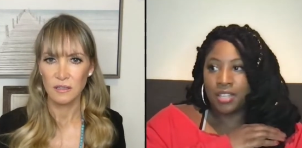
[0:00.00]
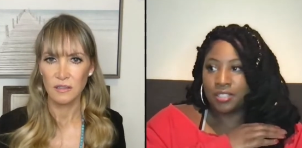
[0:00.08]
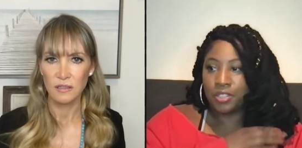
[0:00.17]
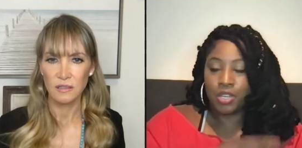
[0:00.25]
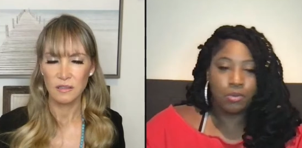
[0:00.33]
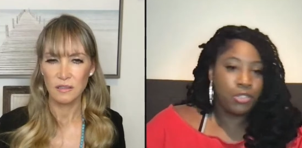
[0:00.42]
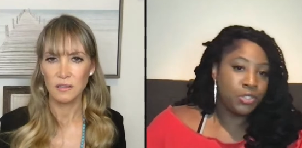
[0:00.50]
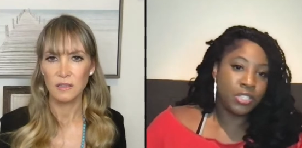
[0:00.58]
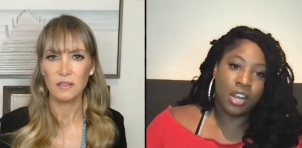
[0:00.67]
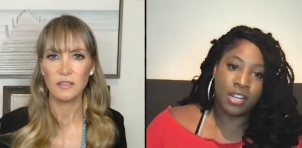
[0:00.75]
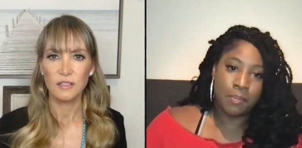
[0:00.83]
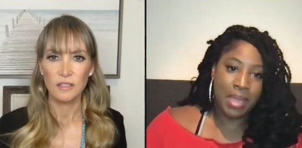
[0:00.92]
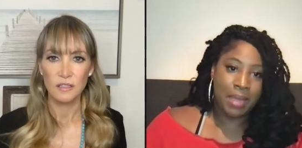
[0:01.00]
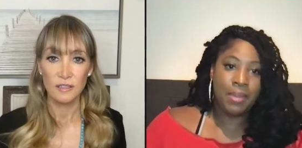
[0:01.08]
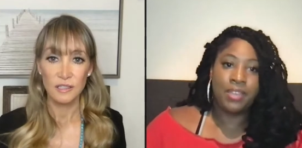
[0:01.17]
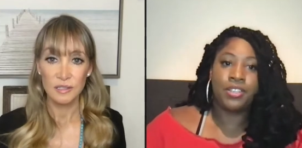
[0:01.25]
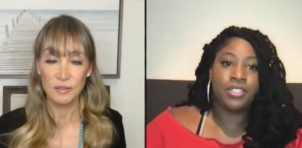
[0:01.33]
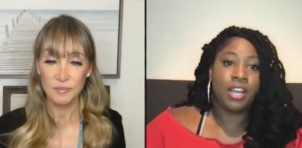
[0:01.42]
Speaker 1: you could use it on a
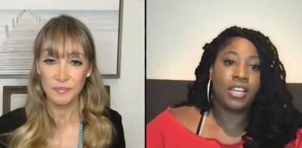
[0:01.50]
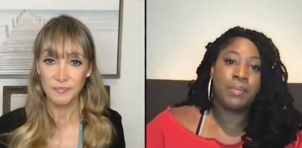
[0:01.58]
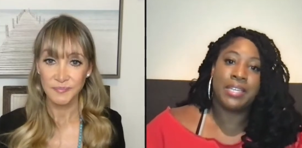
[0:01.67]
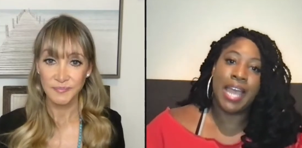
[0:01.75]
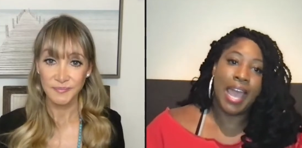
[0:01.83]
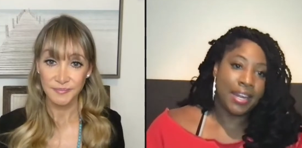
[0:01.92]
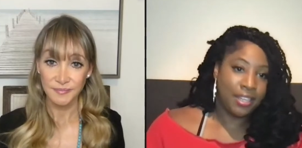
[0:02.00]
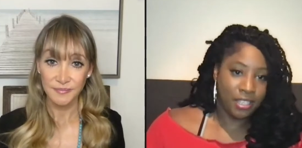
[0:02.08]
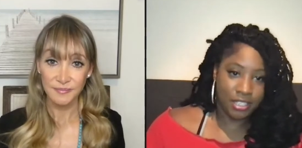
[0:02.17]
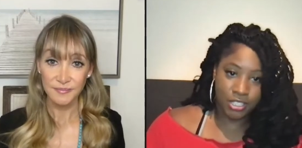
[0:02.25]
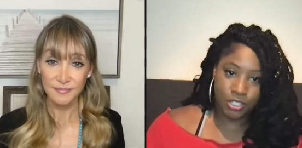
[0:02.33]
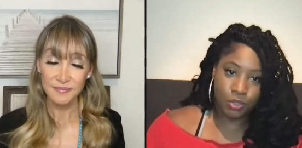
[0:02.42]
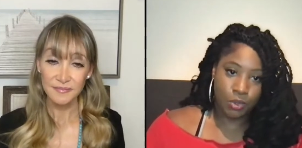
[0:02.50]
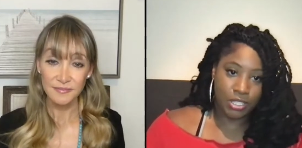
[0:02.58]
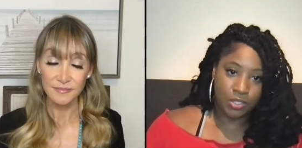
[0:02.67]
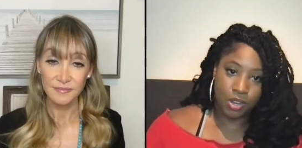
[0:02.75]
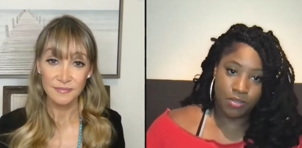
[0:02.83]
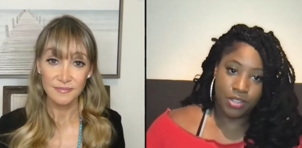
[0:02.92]
baby, and there's not going to be any issues
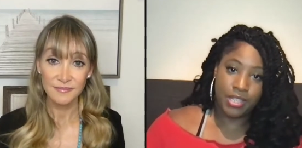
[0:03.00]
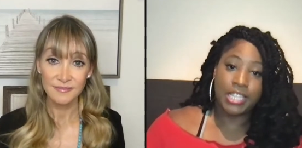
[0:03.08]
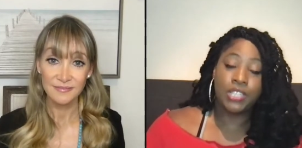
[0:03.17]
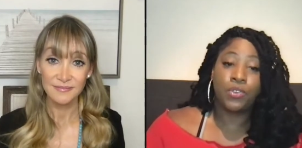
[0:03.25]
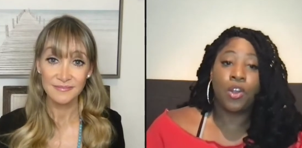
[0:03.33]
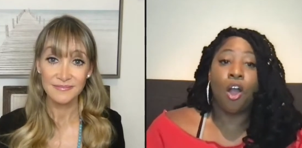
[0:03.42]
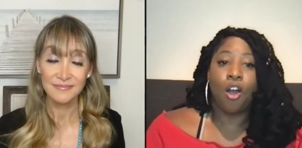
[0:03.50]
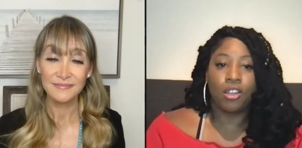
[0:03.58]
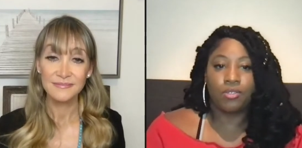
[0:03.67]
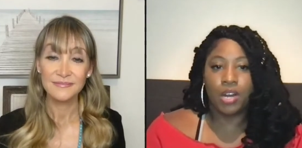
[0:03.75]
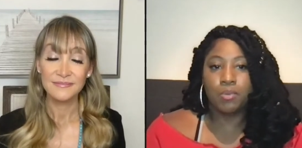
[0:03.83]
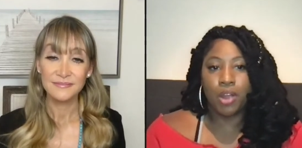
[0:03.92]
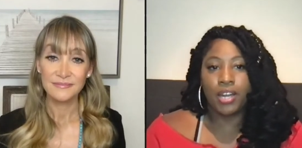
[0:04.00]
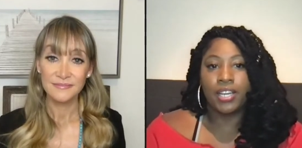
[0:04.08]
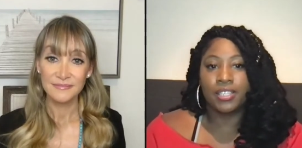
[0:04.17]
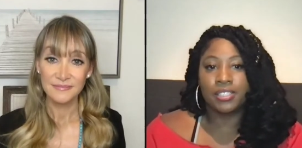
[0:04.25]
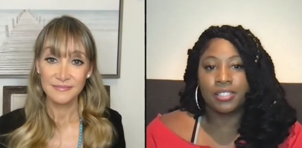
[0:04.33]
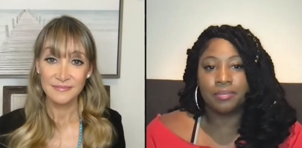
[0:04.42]
whatsoever. And that's for all of our
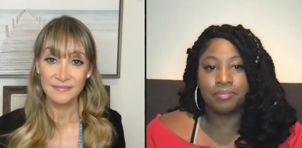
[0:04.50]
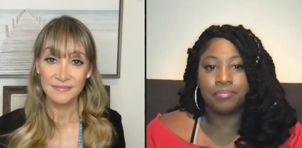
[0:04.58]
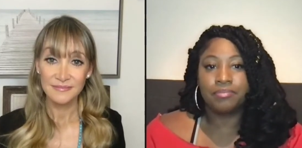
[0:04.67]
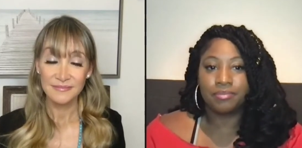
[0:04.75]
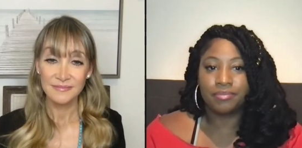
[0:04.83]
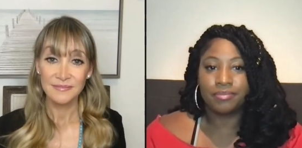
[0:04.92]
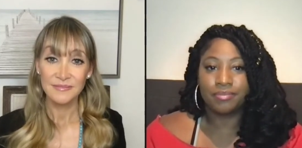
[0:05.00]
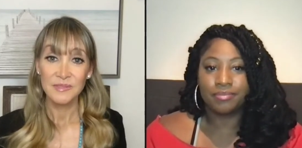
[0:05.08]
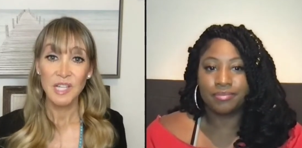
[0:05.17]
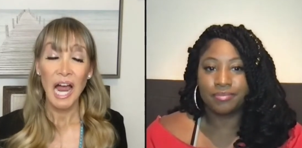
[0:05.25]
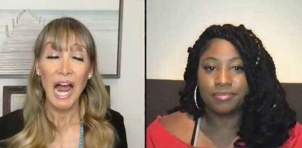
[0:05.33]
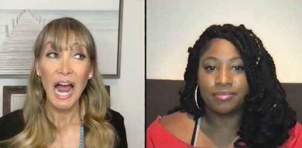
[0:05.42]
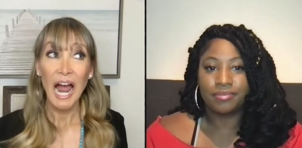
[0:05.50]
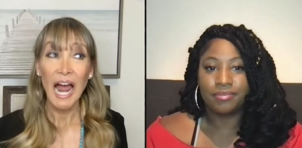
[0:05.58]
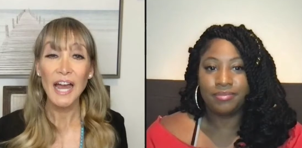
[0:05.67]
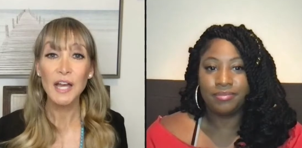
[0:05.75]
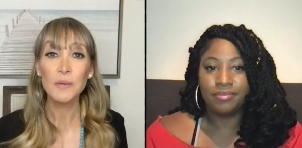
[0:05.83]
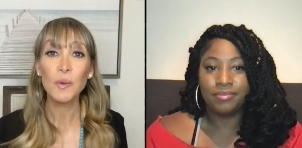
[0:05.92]
products.
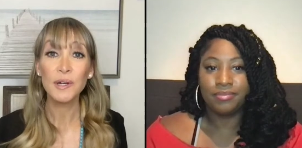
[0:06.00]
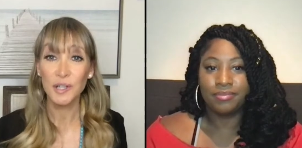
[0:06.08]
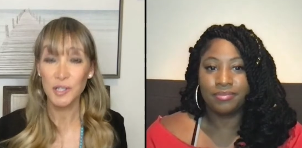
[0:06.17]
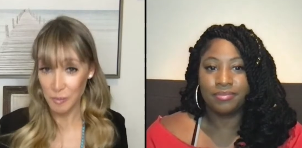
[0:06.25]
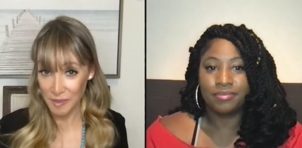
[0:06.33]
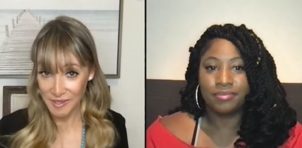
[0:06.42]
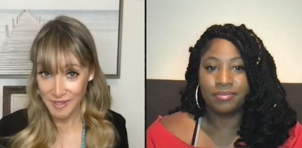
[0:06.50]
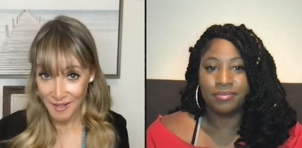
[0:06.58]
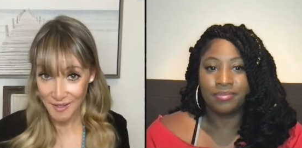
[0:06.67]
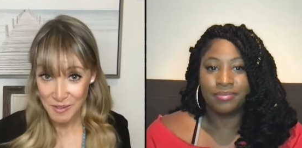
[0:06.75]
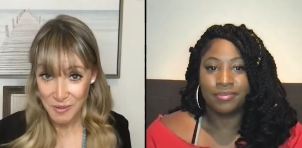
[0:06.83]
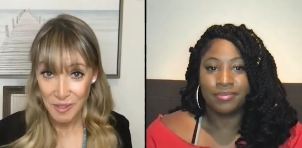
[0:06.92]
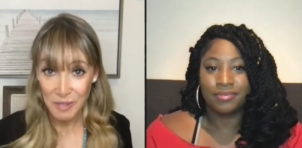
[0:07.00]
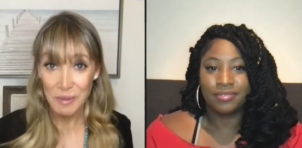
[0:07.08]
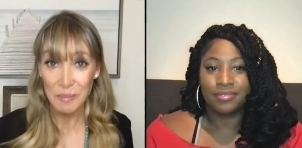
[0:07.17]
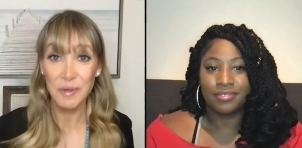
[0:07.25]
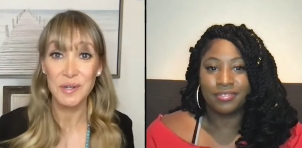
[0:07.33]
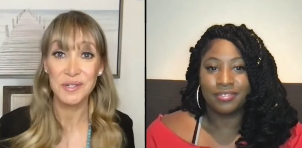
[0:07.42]
Speaker 2: I am 100% going to be
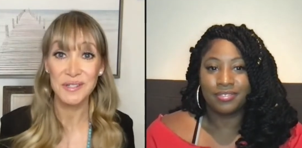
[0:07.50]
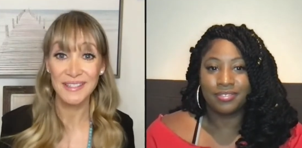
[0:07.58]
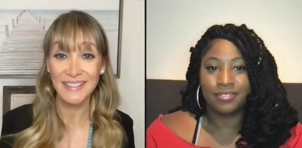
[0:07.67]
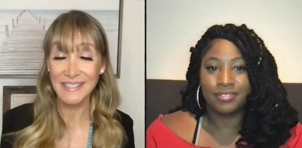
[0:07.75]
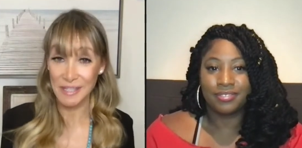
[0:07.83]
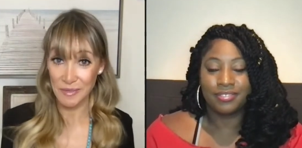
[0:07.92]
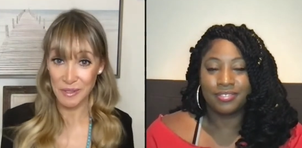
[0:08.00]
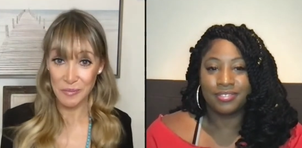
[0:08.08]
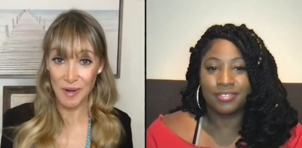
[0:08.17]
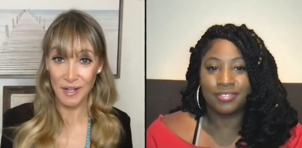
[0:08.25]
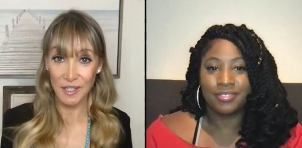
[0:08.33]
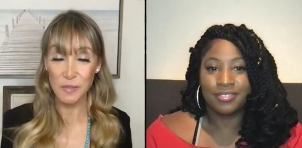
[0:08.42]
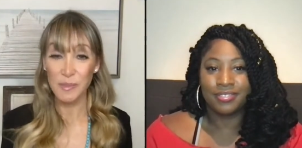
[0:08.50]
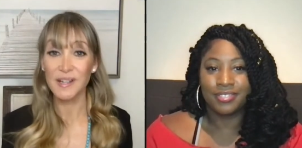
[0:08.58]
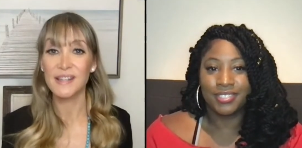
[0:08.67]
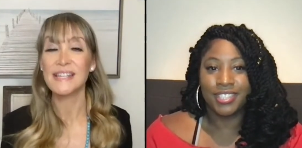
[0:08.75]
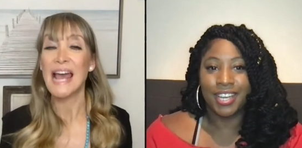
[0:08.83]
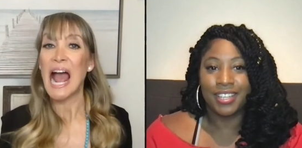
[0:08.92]
purchasing some of these products
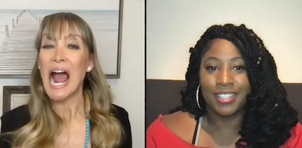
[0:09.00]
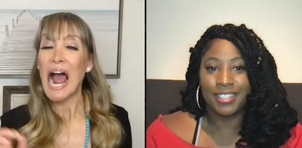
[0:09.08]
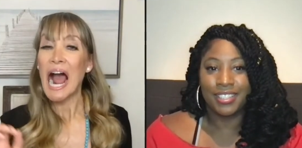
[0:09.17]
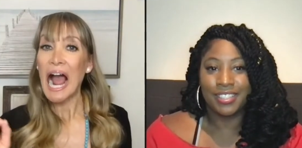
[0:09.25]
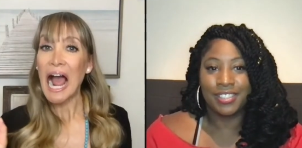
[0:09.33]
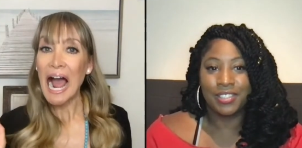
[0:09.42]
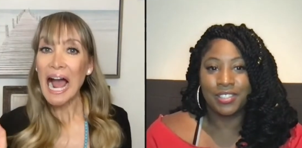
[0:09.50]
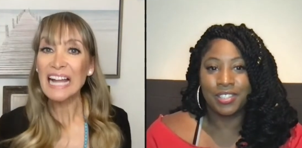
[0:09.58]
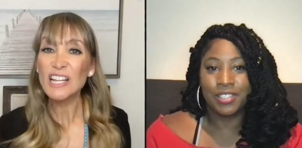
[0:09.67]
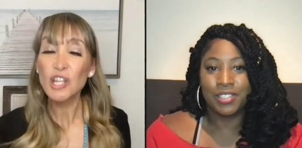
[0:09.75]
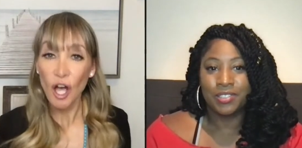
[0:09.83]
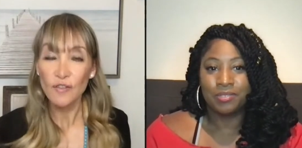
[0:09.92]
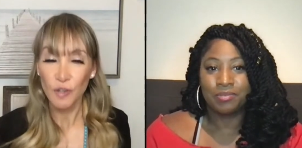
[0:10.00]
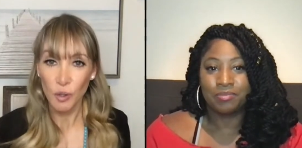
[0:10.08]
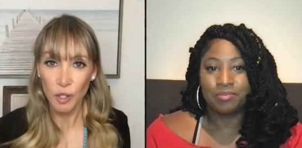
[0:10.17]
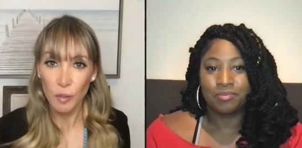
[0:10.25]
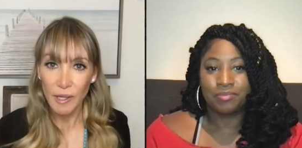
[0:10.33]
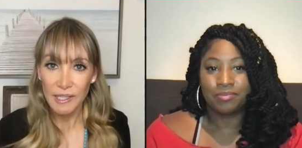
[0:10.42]
because I love
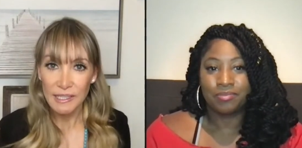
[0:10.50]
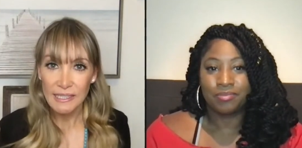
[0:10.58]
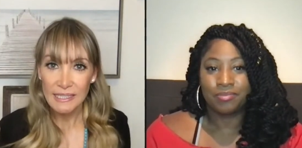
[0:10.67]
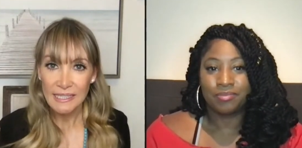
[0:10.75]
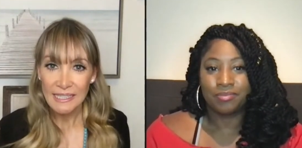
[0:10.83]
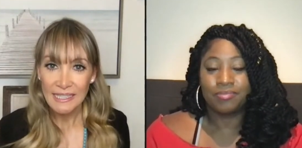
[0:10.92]
cocoa butter.